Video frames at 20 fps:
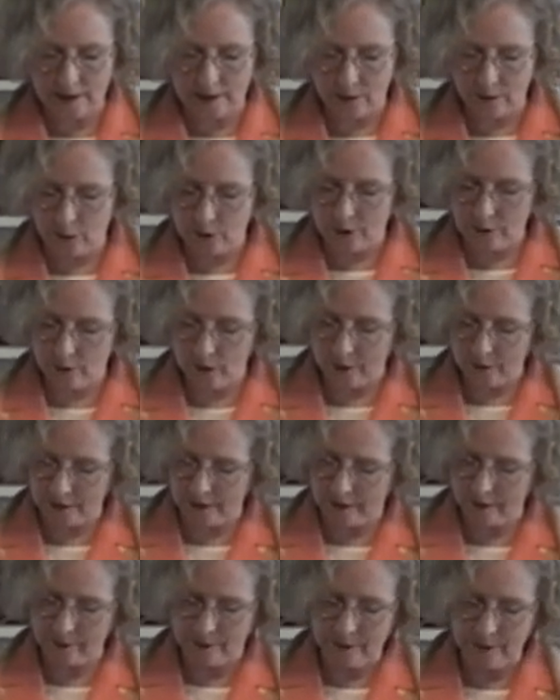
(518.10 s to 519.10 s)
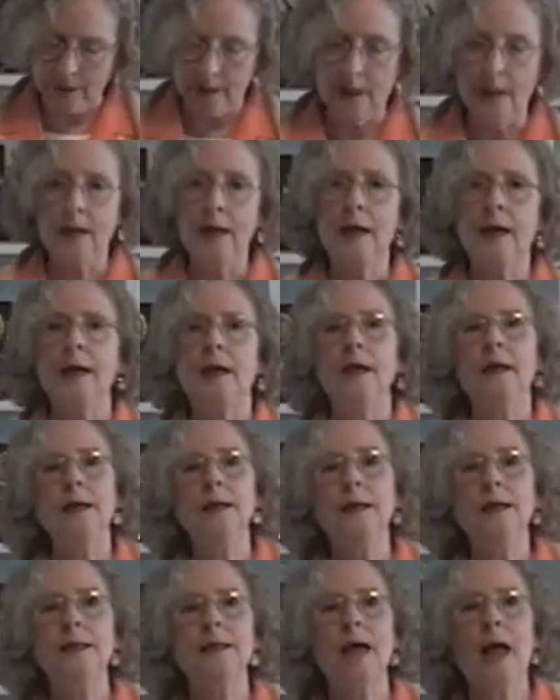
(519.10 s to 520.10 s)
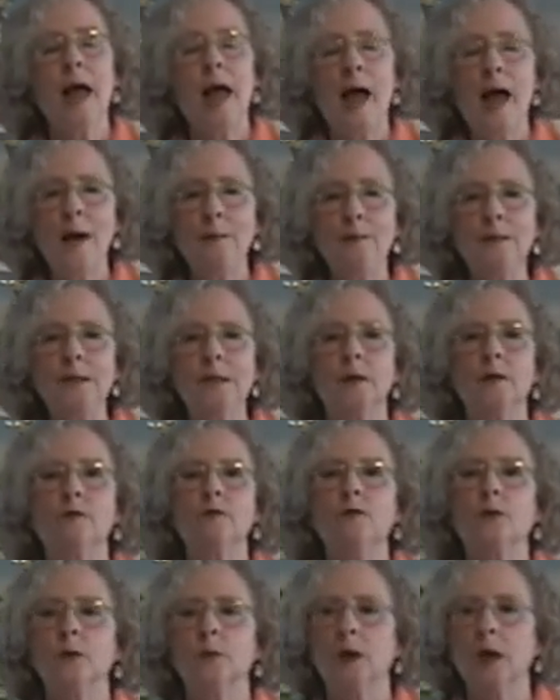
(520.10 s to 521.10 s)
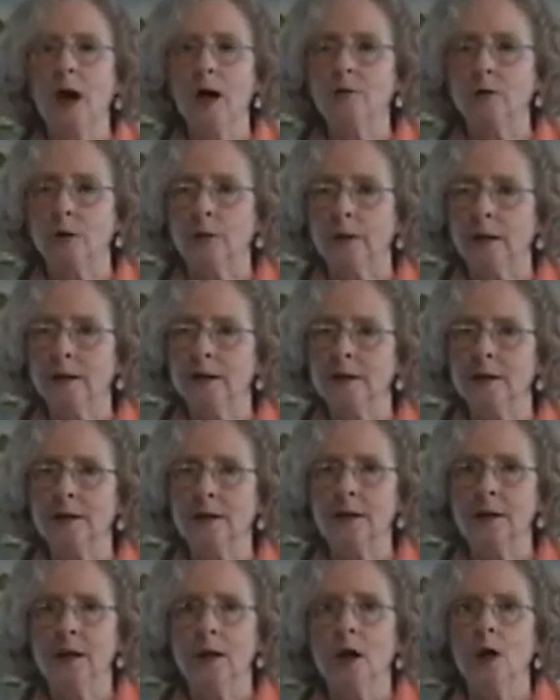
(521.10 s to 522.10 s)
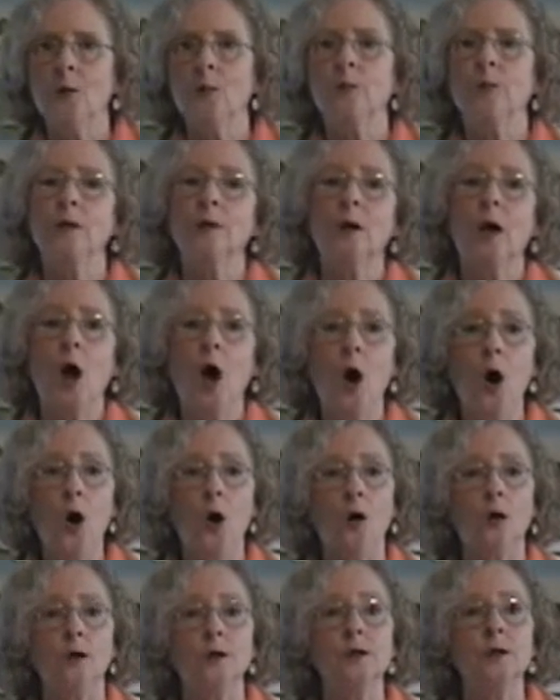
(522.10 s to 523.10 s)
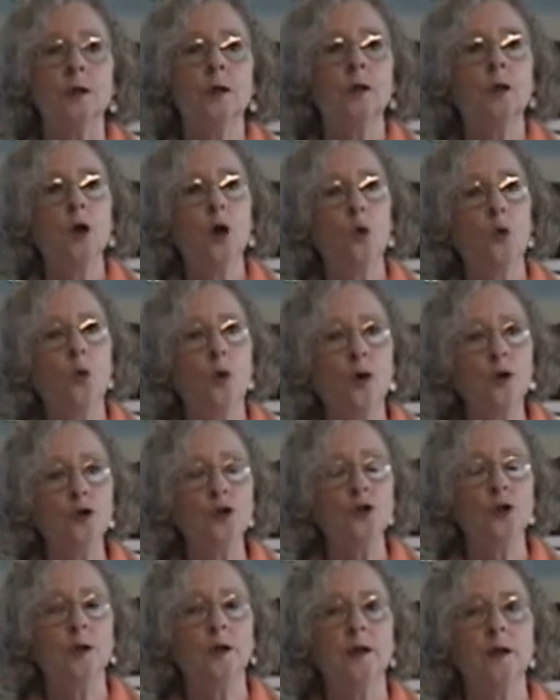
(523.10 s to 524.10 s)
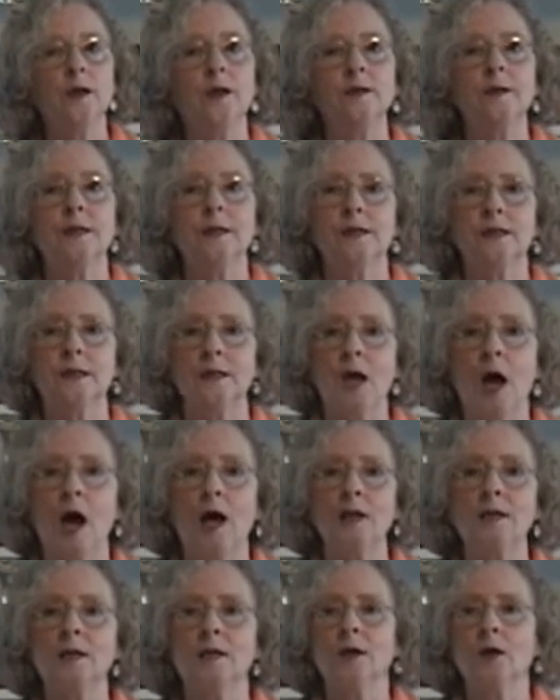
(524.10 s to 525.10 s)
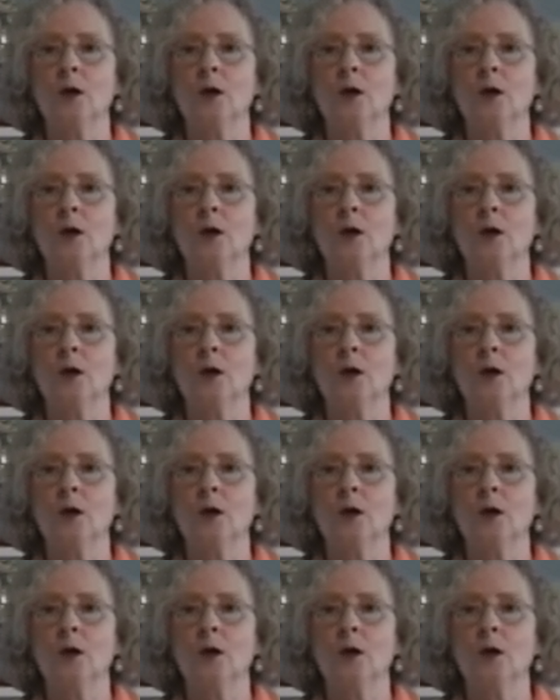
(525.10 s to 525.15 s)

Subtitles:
in the free market. It is absent from government because coercion does not